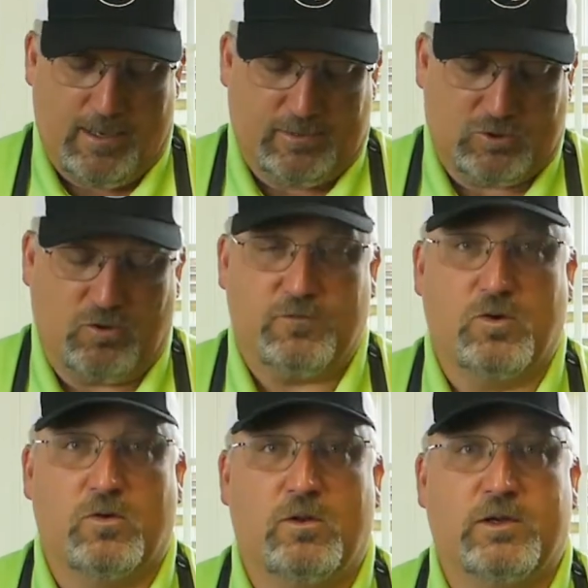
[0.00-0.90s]
So if
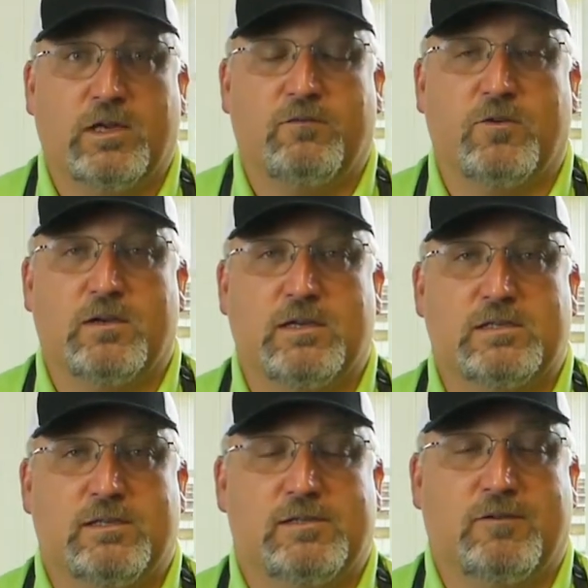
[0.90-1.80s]
you're looking for
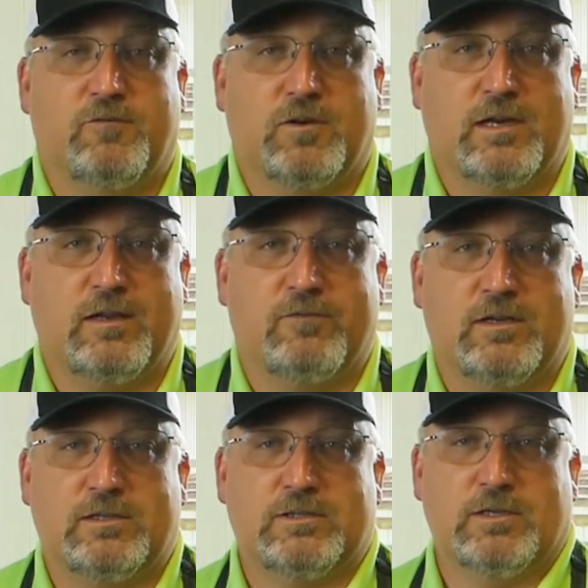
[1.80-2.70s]
distance and
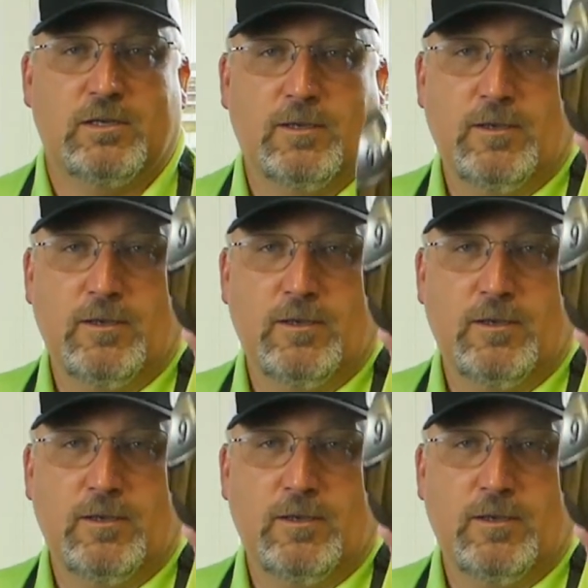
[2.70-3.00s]
forgiveness,